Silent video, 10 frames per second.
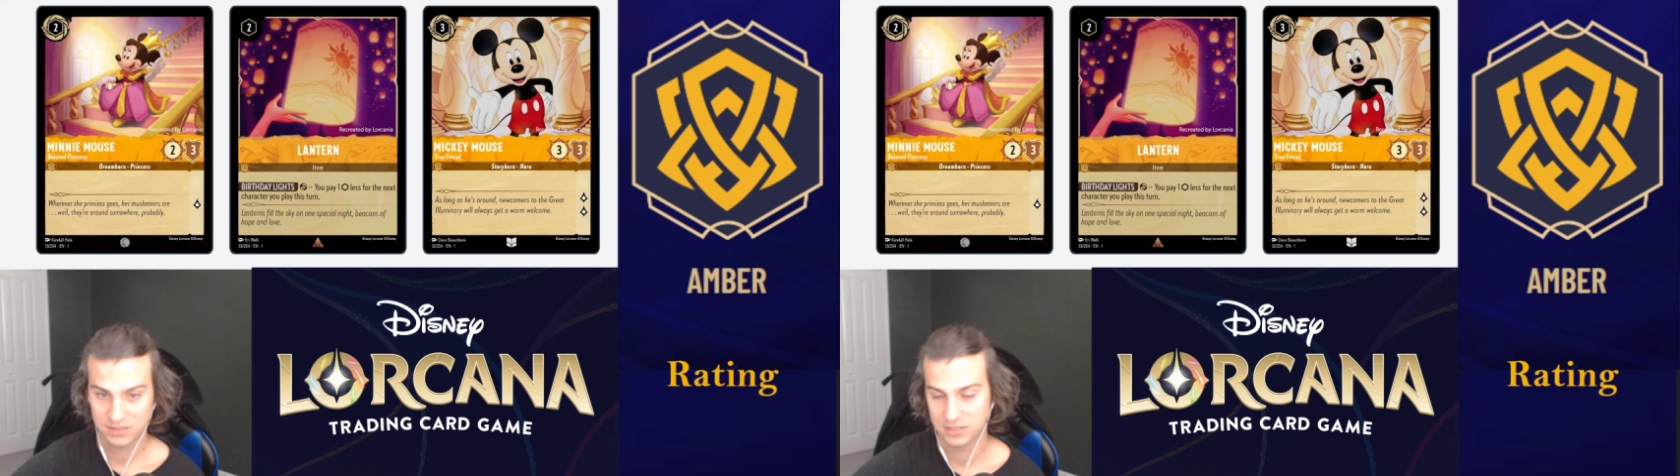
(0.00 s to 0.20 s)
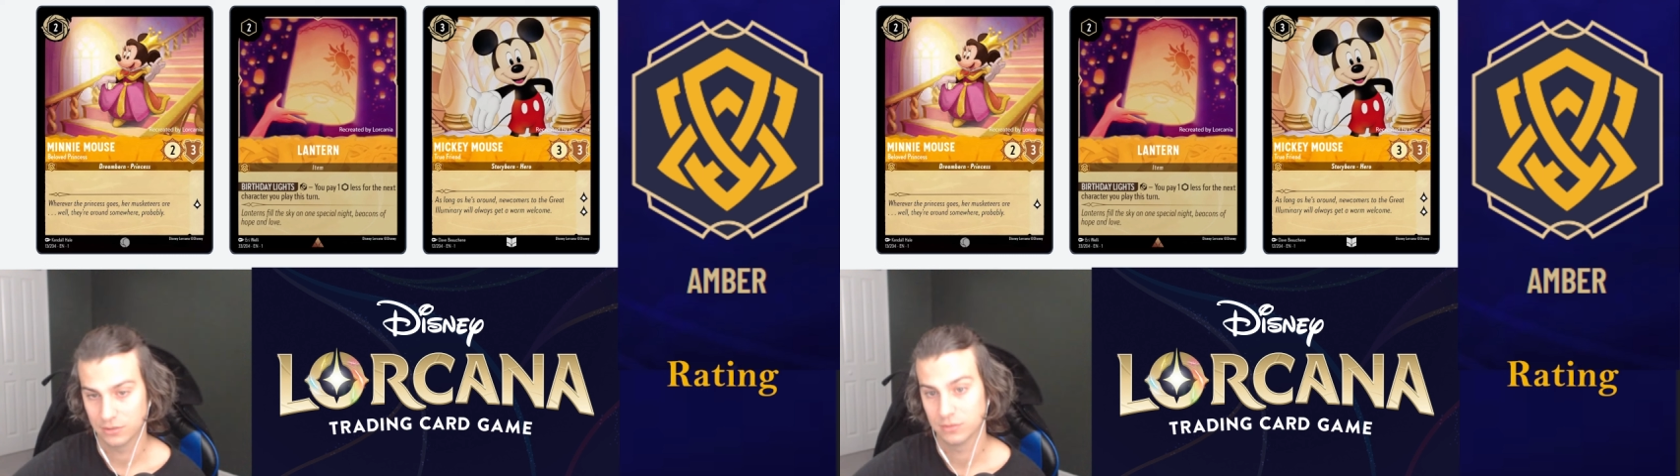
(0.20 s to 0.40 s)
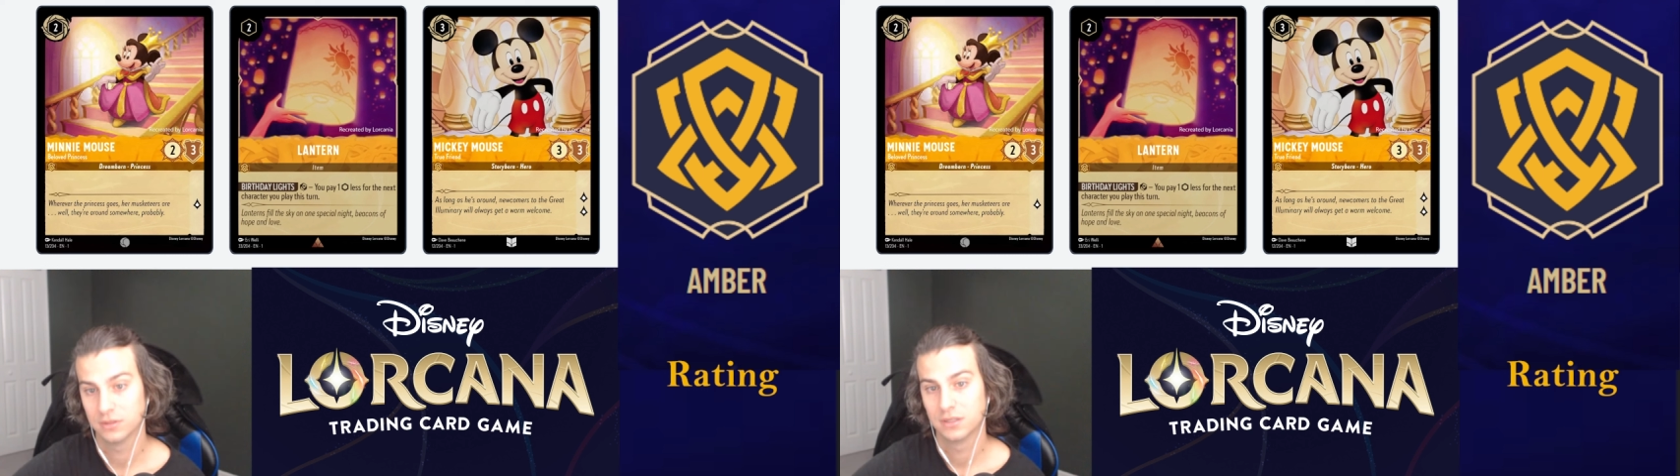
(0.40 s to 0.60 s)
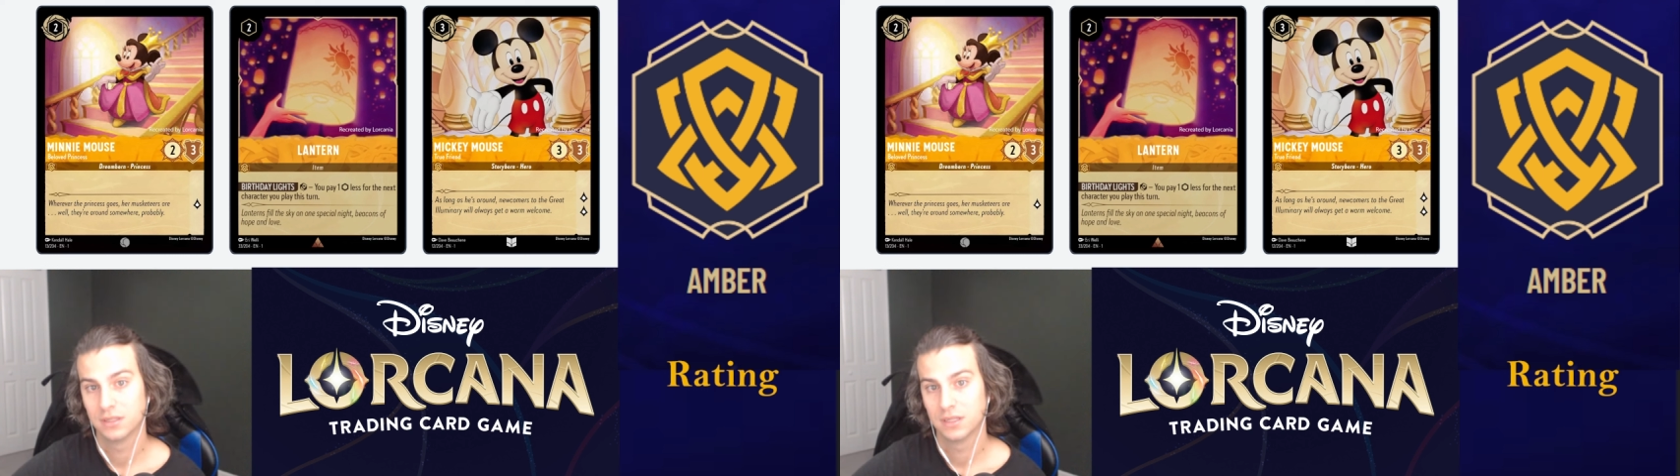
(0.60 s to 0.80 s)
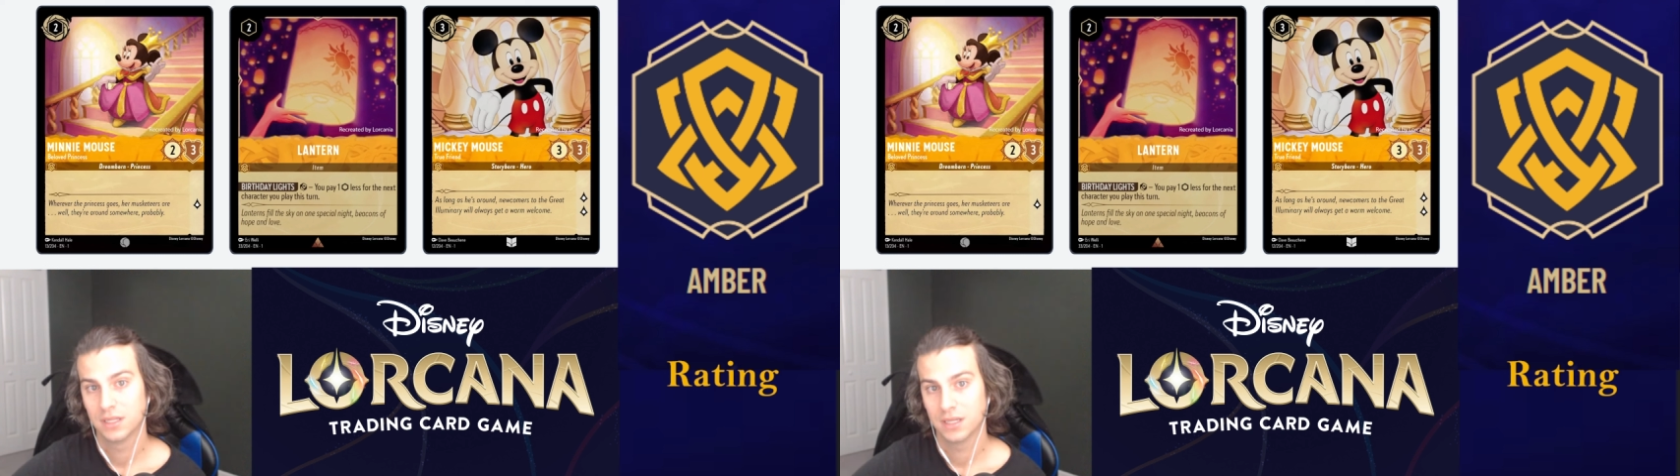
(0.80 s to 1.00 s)
So
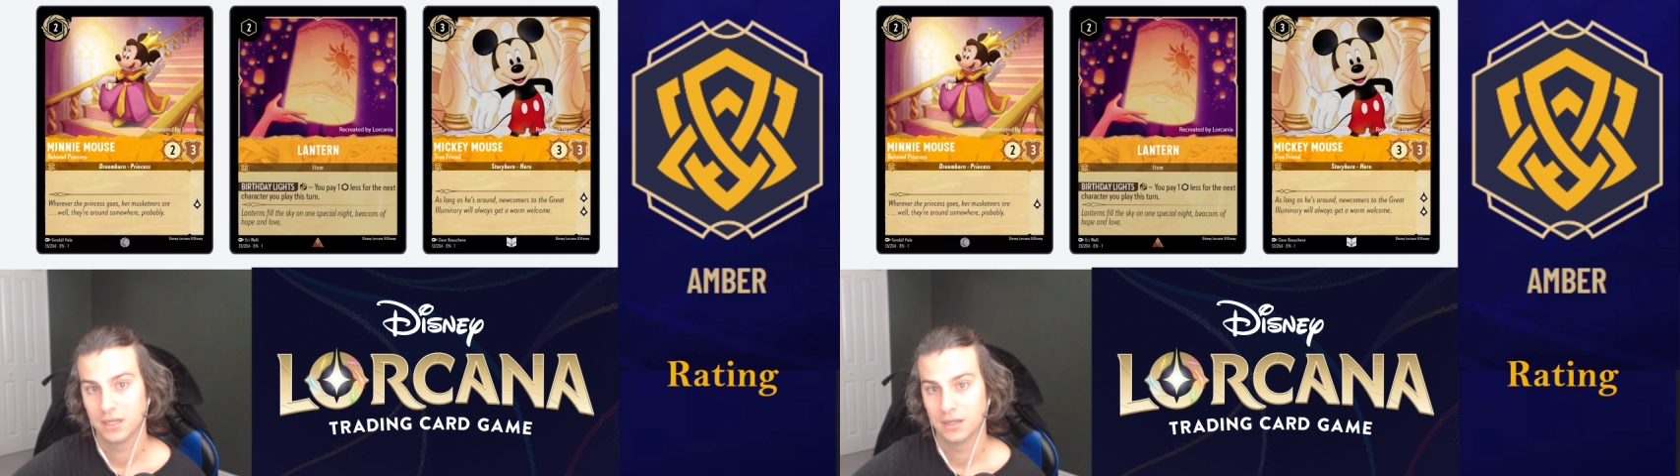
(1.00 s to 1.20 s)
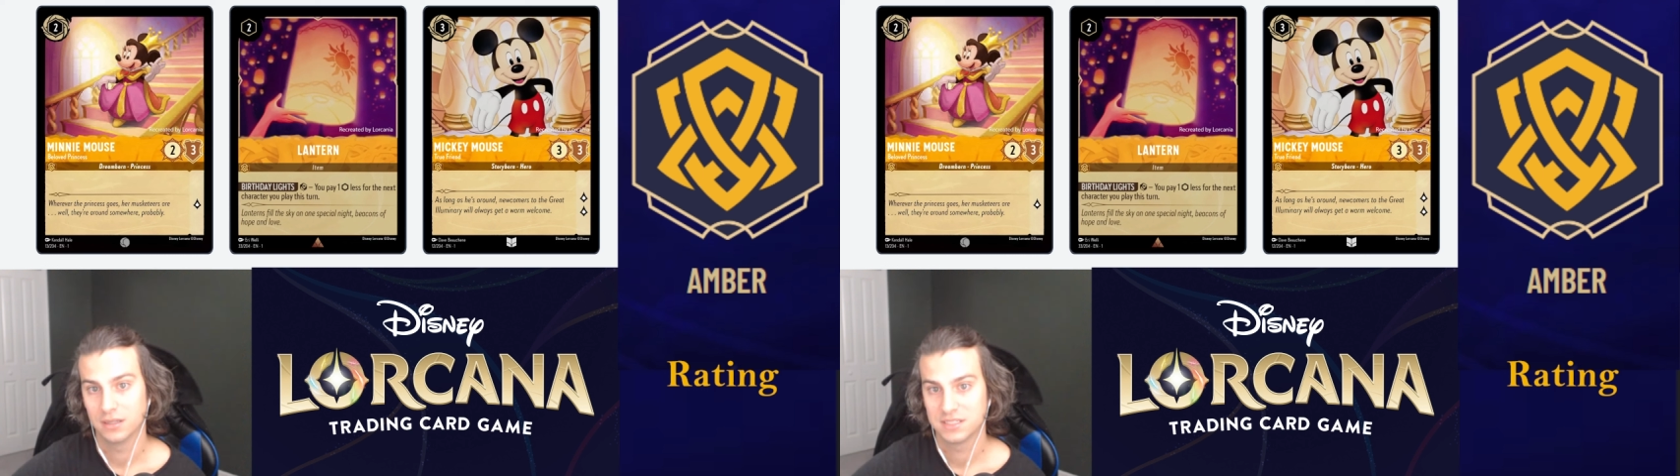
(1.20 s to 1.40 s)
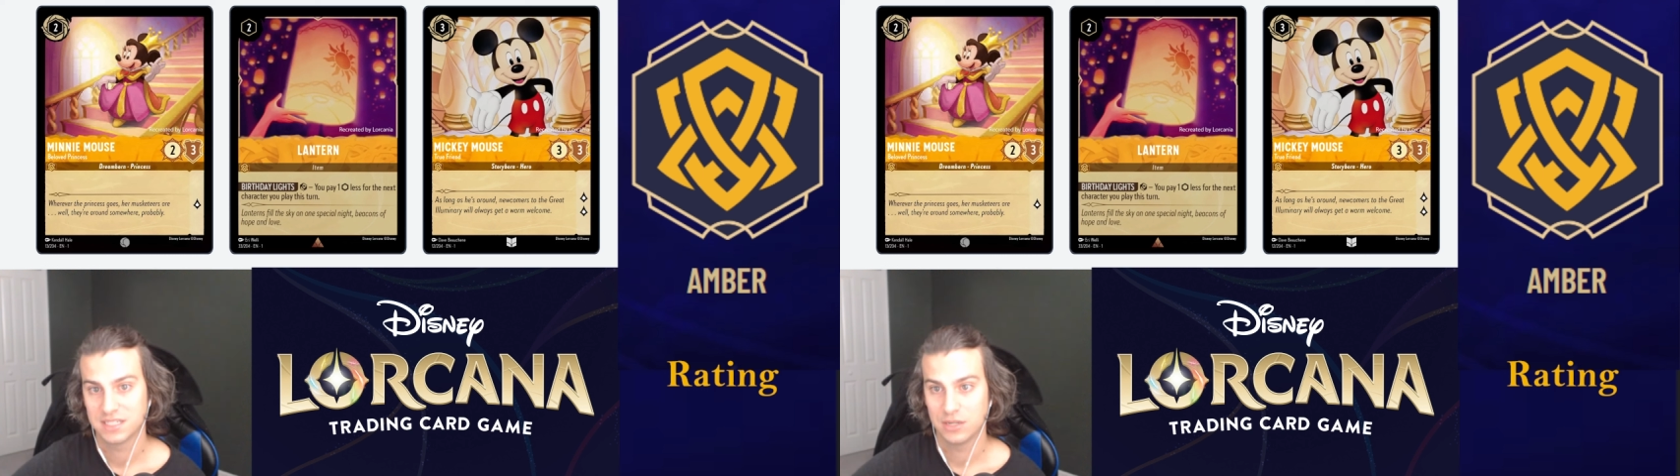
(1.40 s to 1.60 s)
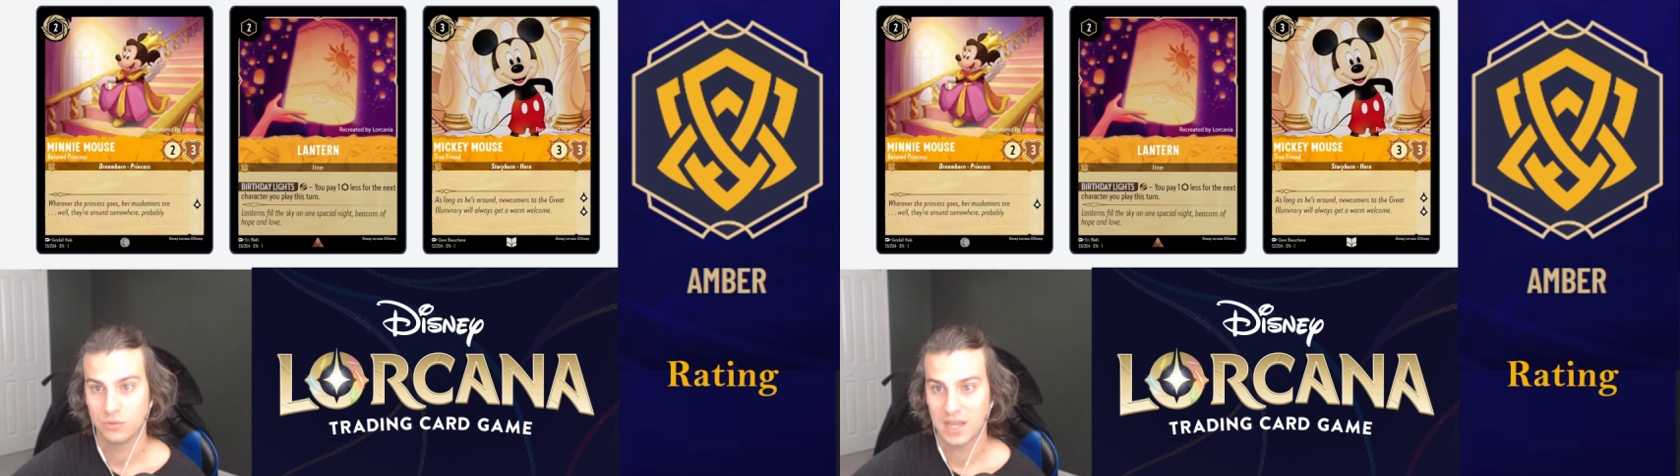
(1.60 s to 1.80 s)
say you